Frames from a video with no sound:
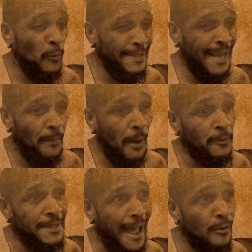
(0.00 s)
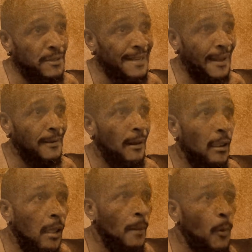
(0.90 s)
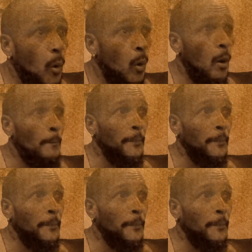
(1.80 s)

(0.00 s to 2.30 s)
One time I was outside a club called